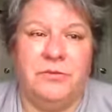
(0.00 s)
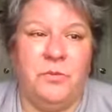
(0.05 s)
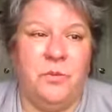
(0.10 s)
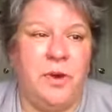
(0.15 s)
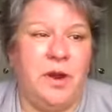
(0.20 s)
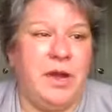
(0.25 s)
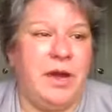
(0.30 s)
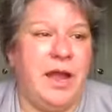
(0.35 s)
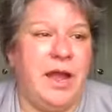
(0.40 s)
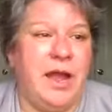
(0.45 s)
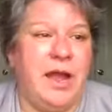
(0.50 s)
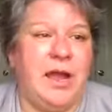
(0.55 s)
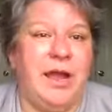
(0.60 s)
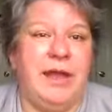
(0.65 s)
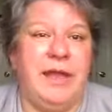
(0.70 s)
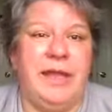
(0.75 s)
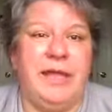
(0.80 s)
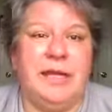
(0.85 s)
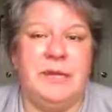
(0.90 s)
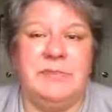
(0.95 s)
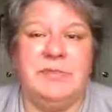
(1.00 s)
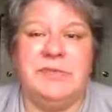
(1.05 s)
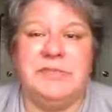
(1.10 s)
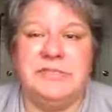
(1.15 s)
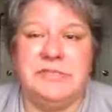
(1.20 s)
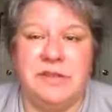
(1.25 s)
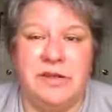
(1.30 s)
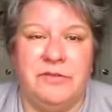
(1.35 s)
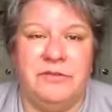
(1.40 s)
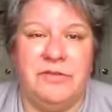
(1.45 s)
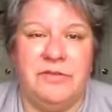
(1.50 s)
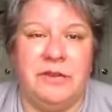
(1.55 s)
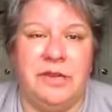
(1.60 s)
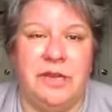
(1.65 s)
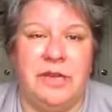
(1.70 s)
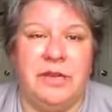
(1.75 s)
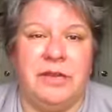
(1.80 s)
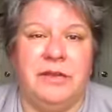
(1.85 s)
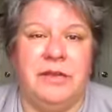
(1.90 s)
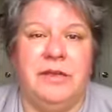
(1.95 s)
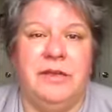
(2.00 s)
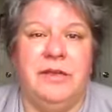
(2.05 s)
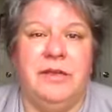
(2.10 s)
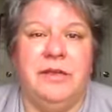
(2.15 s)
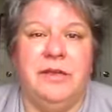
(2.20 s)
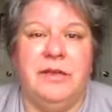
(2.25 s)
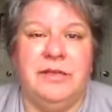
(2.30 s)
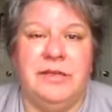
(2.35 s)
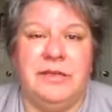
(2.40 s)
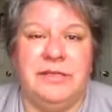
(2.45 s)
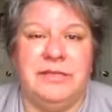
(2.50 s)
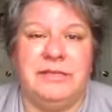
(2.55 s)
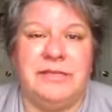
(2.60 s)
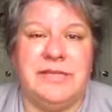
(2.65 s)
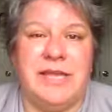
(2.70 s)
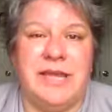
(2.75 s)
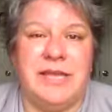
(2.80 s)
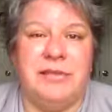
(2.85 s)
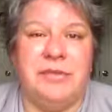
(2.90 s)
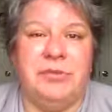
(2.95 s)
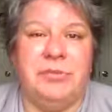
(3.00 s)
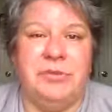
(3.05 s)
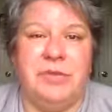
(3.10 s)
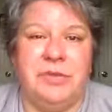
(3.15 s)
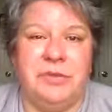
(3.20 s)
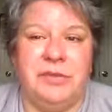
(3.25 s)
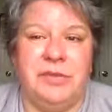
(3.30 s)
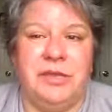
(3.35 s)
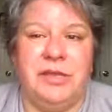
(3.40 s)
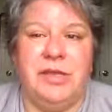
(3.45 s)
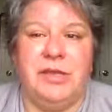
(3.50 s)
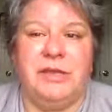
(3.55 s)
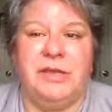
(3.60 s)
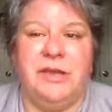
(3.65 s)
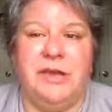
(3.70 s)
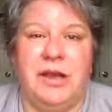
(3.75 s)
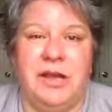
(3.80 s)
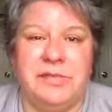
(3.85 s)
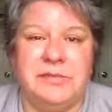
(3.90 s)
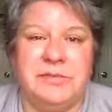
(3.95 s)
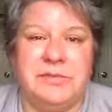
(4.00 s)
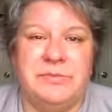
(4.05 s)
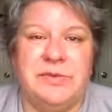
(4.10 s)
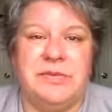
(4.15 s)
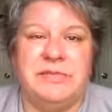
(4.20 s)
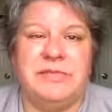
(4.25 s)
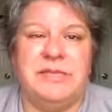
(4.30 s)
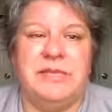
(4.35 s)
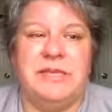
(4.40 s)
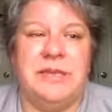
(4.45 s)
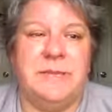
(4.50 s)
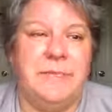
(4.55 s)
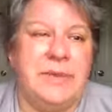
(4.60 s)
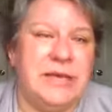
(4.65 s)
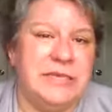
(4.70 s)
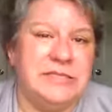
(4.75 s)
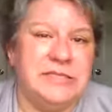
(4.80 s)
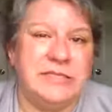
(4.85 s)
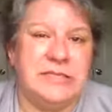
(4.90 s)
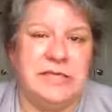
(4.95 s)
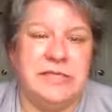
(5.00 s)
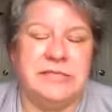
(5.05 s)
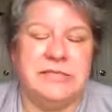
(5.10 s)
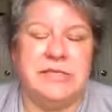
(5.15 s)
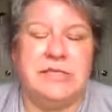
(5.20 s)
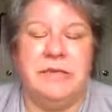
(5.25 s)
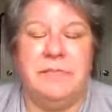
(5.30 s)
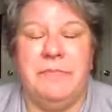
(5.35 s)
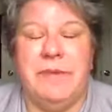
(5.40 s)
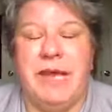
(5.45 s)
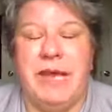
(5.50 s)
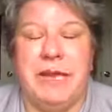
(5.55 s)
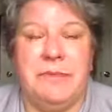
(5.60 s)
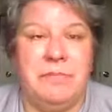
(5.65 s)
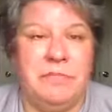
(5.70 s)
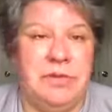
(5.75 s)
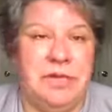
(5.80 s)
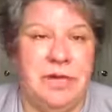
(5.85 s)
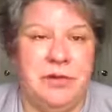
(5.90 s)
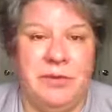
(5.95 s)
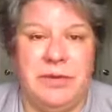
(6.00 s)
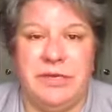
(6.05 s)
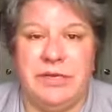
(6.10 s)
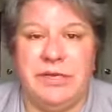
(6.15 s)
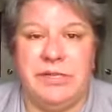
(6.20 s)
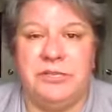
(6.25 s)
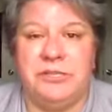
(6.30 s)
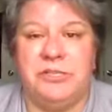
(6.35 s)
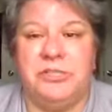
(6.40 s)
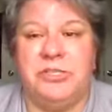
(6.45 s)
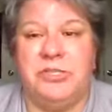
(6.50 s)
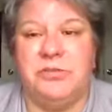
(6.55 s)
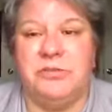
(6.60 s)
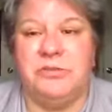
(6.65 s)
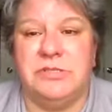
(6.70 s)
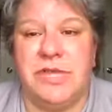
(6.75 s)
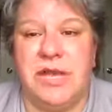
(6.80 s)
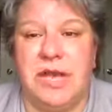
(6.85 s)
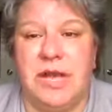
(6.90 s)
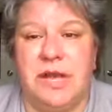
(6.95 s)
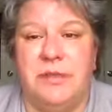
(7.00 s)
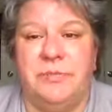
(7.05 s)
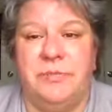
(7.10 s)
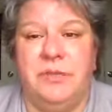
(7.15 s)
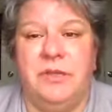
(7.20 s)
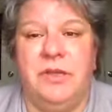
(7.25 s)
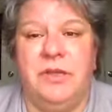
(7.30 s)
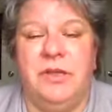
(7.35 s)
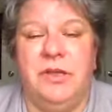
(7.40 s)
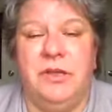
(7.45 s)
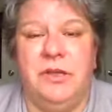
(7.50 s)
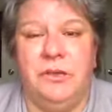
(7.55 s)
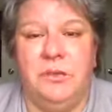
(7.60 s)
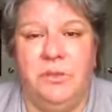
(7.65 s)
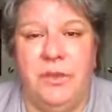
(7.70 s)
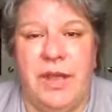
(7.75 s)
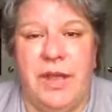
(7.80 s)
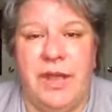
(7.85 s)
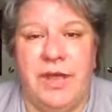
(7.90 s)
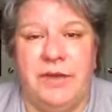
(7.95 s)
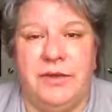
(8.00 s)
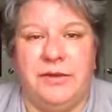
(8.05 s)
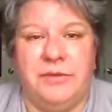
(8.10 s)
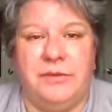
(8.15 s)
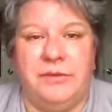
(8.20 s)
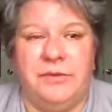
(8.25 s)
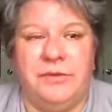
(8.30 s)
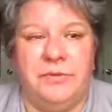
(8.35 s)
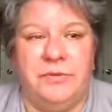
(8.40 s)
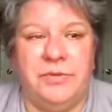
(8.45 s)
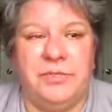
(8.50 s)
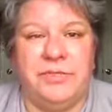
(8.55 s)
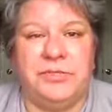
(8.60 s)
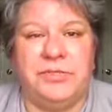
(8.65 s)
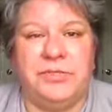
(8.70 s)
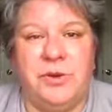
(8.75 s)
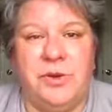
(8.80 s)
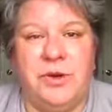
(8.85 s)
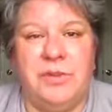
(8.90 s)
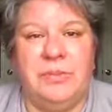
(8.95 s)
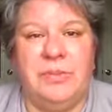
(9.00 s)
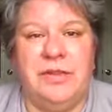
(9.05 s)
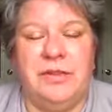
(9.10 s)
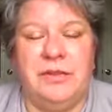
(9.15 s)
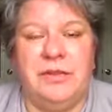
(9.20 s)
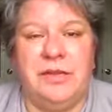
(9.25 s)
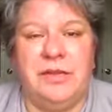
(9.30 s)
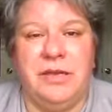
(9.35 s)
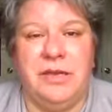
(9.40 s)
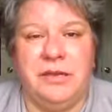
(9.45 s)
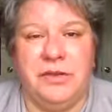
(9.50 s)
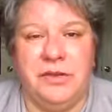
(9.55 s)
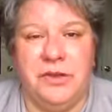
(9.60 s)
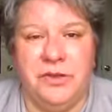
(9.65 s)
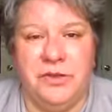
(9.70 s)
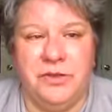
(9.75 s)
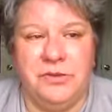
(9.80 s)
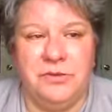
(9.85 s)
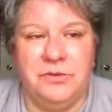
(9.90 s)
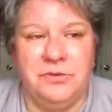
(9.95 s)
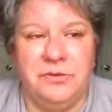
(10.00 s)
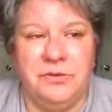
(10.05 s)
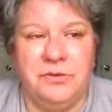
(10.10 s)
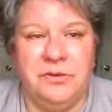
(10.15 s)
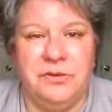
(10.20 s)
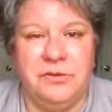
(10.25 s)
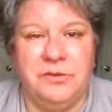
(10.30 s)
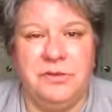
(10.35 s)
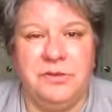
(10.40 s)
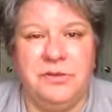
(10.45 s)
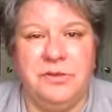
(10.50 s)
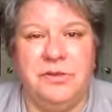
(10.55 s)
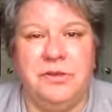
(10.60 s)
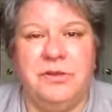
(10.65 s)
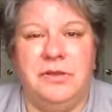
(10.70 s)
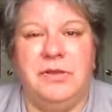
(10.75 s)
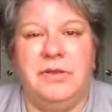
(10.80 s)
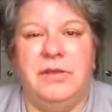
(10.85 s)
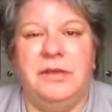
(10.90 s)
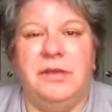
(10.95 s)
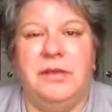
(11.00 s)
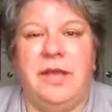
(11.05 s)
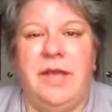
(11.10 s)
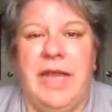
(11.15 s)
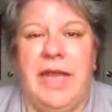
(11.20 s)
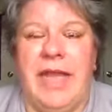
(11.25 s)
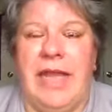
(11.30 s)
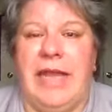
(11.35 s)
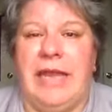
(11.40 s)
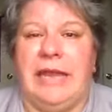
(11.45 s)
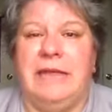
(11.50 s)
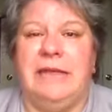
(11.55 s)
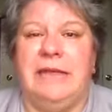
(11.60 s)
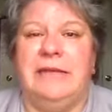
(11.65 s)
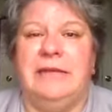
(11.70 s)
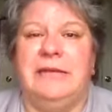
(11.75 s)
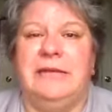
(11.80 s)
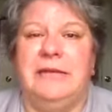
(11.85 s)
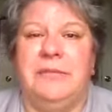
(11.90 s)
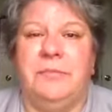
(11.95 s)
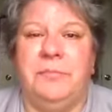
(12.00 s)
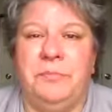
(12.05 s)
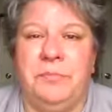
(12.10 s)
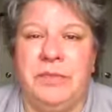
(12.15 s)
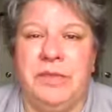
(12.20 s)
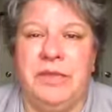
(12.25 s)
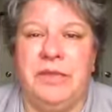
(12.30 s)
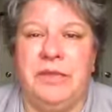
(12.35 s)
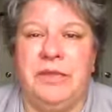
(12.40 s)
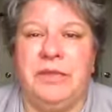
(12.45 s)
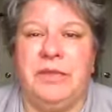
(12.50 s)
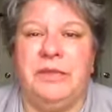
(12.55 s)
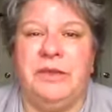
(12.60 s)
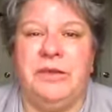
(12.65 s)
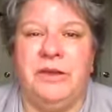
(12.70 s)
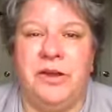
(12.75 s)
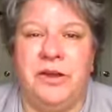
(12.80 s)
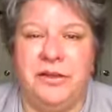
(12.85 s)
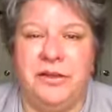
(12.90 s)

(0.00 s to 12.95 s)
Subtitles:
What I am discovering is that the beauty and the awesomeness and the amazingness and the mind-blowingness shows up when we show up in the unknown and be